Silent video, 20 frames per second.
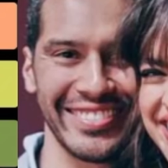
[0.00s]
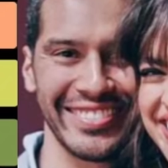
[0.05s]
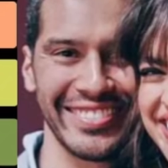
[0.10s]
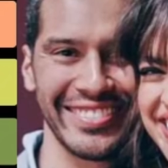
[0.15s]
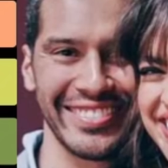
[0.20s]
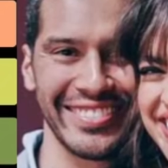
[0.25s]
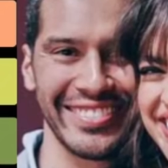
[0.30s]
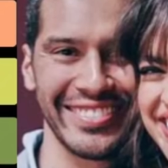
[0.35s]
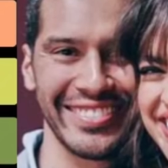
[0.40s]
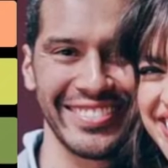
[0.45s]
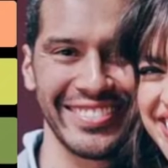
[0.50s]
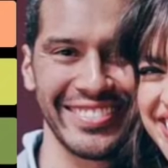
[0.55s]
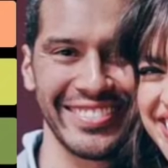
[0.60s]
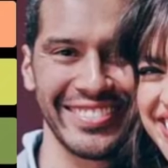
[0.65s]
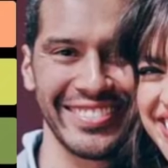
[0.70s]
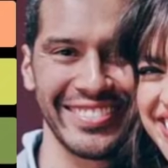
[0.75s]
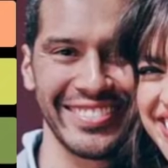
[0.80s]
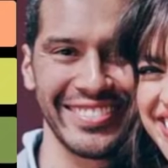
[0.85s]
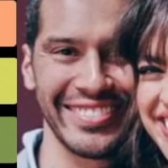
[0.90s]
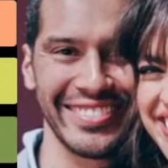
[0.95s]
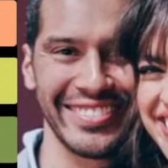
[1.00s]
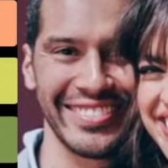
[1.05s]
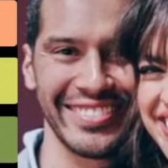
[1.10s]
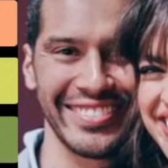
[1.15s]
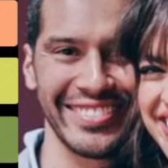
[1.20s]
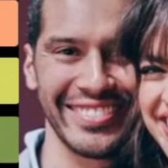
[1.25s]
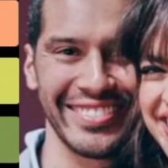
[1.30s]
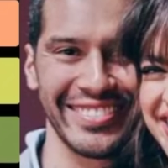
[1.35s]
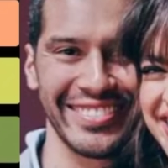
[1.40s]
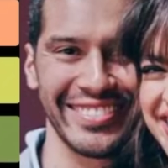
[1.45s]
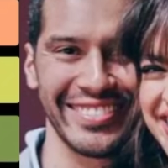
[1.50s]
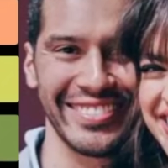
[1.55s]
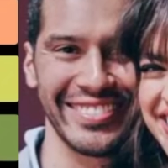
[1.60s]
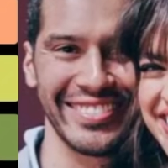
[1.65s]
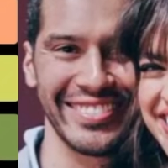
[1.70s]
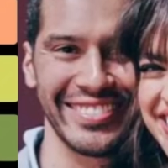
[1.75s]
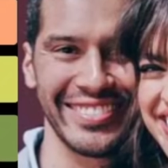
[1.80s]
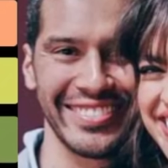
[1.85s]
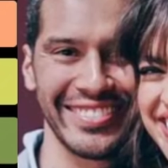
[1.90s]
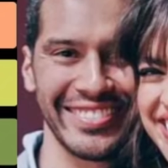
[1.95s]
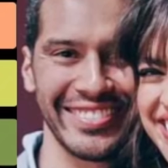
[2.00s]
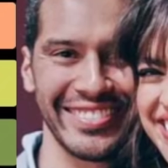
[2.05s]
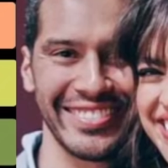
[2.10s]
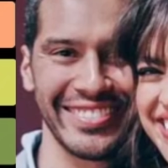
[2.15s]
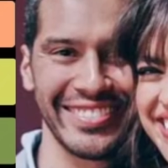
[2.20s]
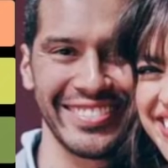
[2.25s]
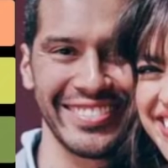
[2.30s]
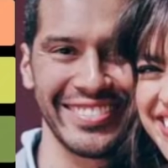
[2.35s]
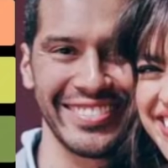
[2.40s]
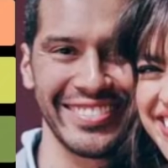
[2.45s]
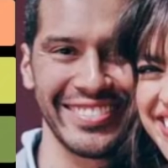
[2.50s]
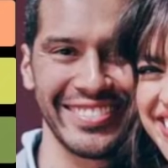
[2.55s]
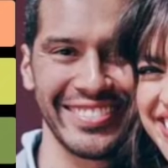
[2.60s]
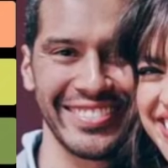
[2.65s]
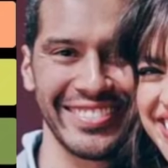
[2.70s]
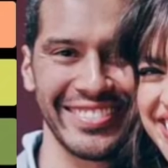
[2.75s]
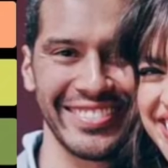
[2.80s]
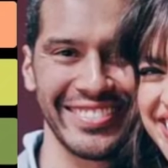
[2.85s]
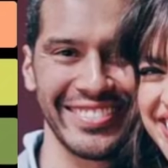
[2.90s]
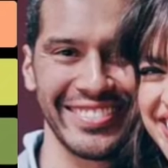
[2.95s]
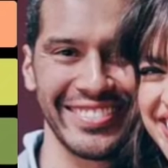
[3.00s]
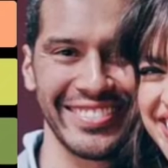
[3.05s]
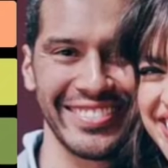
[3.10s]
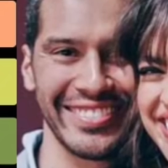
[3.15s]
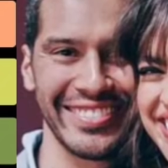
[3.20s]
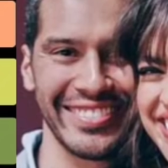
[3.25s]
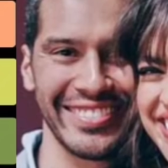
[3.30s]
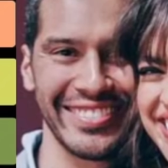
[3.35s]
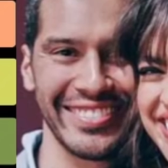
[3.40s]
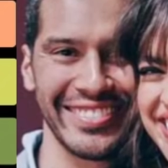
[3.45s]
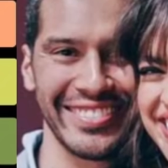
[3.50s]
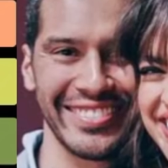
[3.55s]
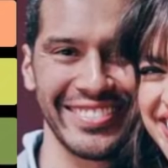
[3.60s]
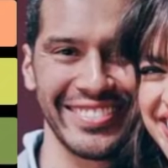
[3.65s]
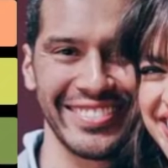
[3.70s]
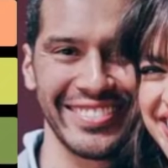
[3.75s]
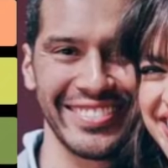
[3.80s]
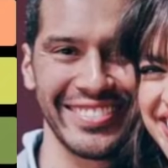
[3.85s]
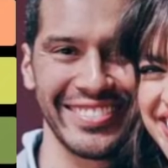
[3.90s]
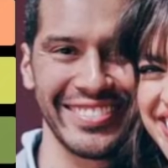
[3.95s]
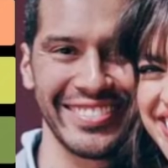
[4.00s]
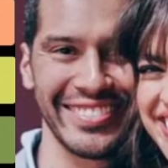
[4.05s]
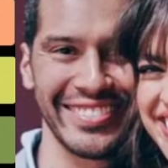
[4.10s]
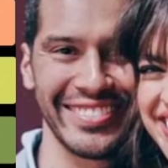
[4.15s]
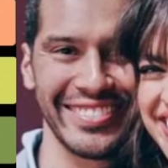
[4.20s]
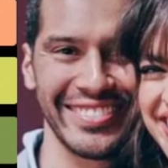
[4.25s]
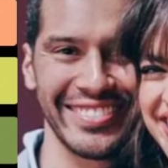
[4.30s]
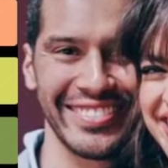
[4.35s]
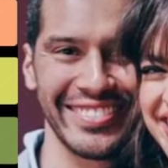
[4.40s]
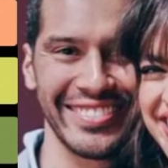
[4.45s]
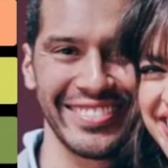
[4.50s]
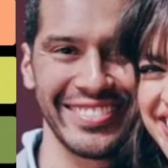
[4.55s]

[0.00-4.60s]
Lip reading: This person isn't speaking.